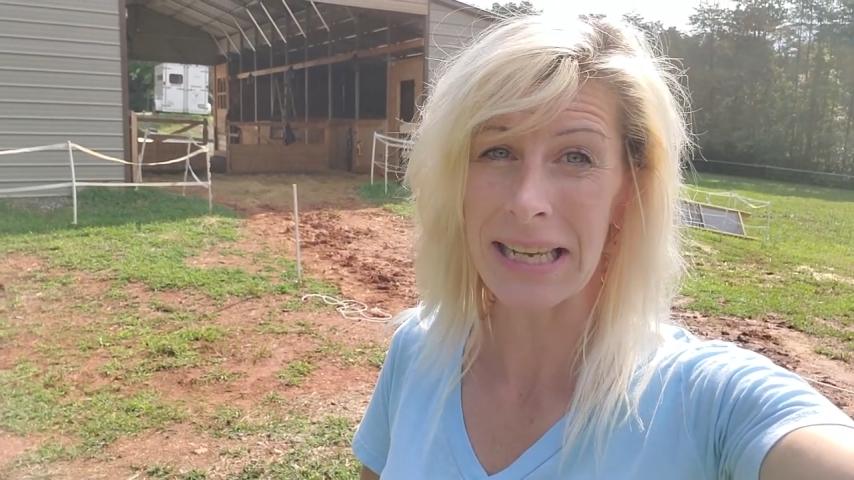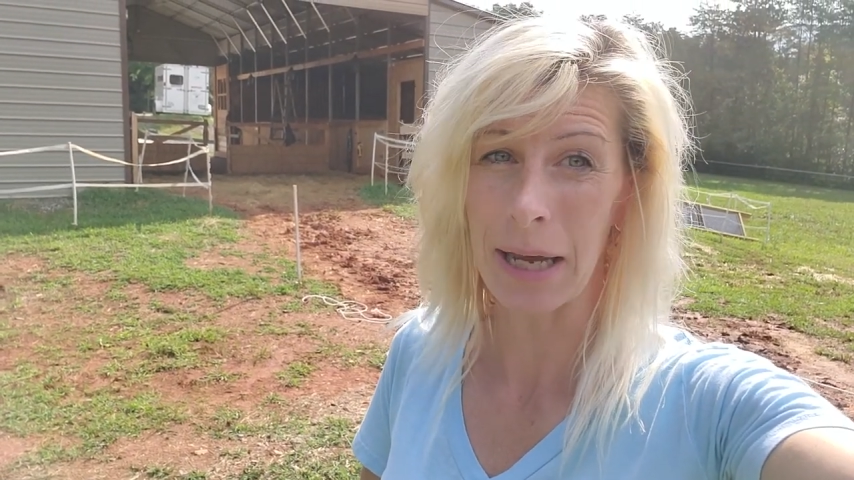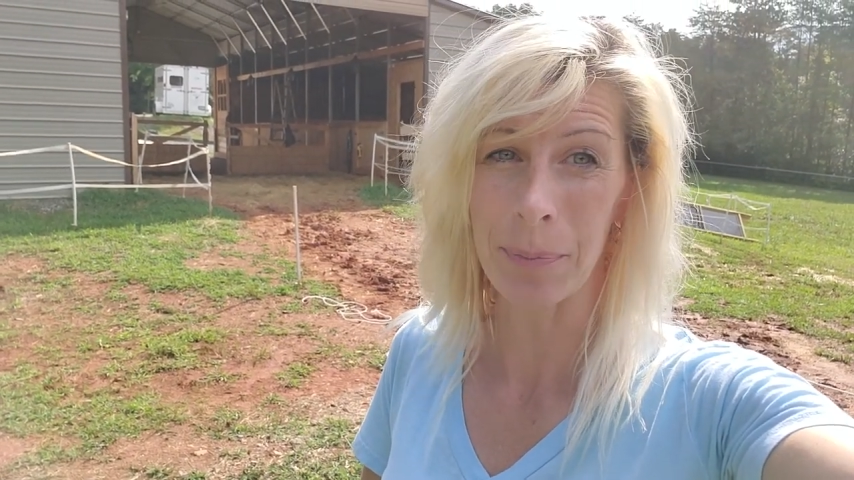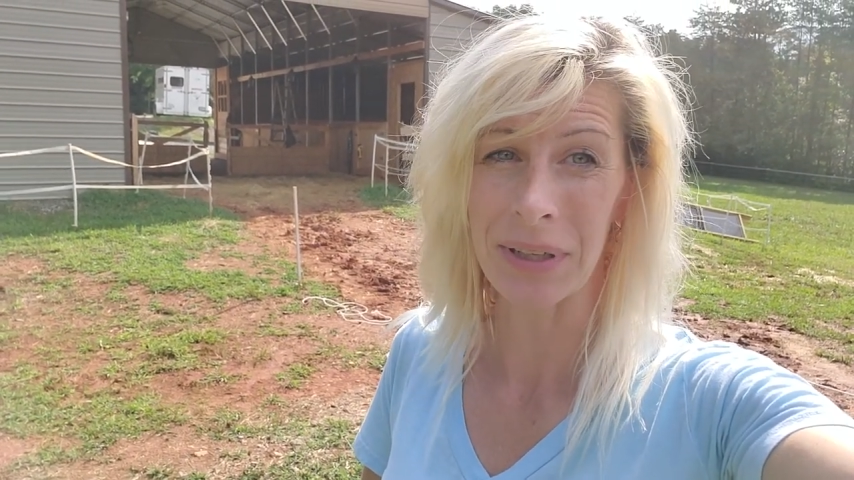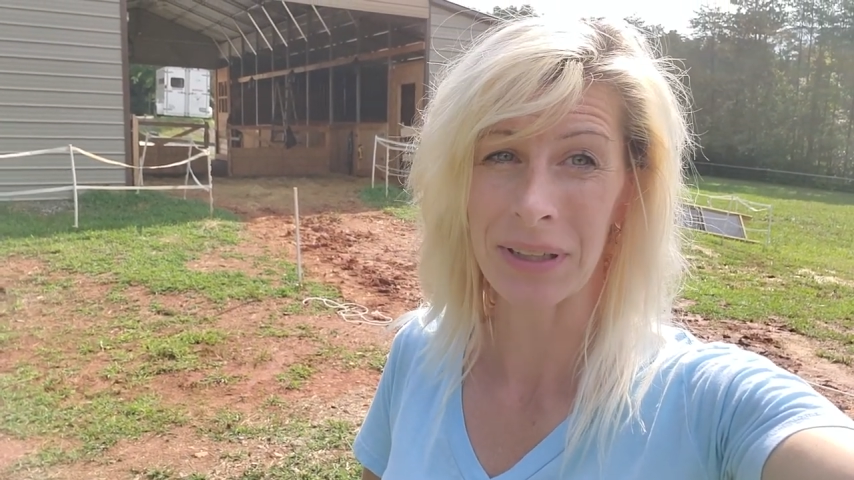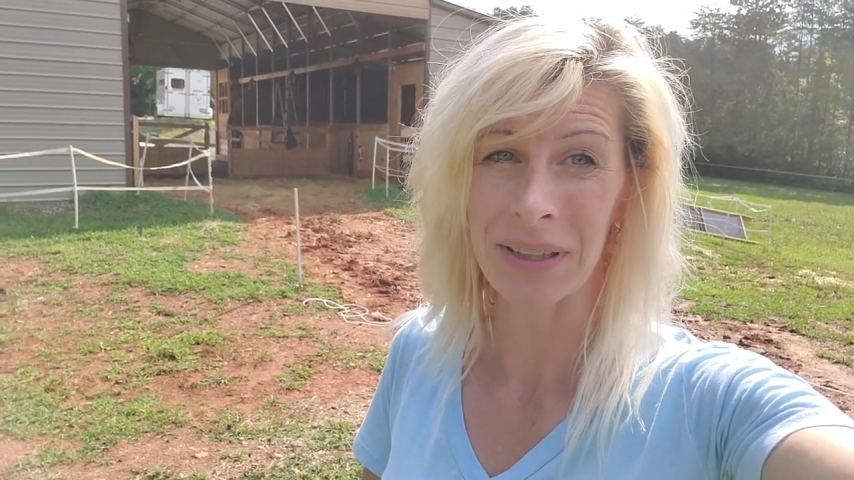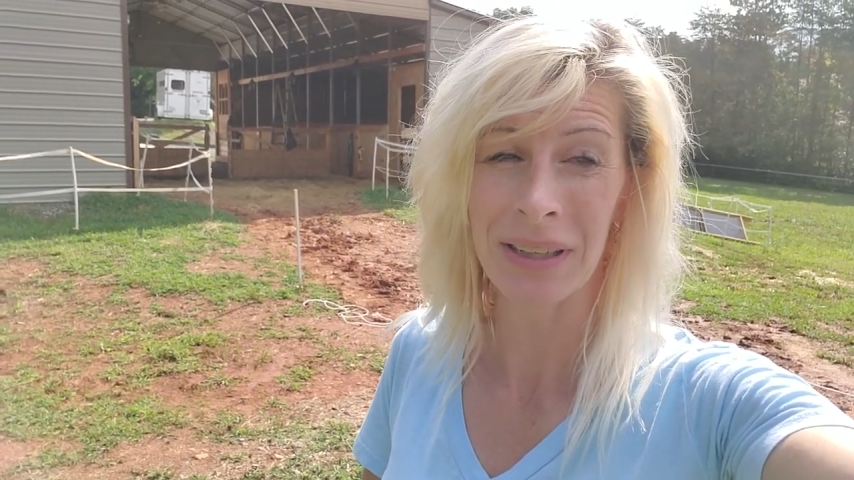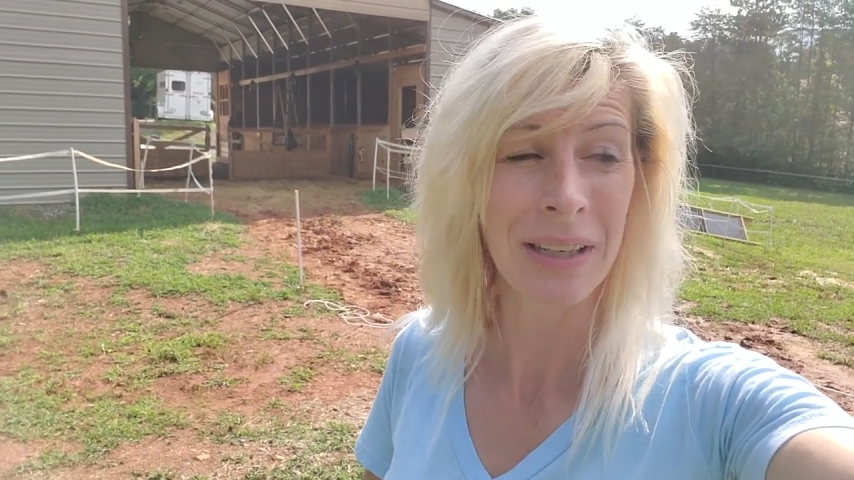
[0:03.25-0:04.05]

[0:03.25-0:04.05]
happen